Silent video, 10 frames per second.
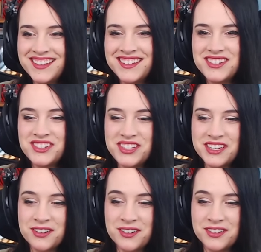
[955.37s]
She
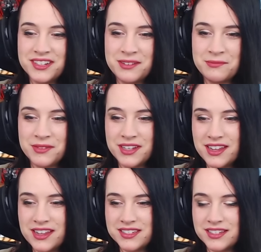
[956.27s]
called him
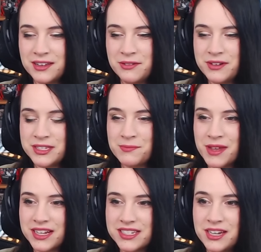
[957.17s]
as low as
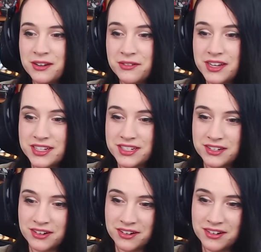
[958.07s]
bacteria to
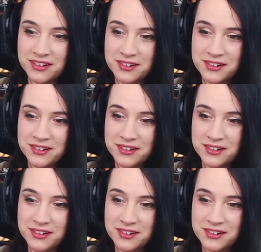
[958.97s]
her.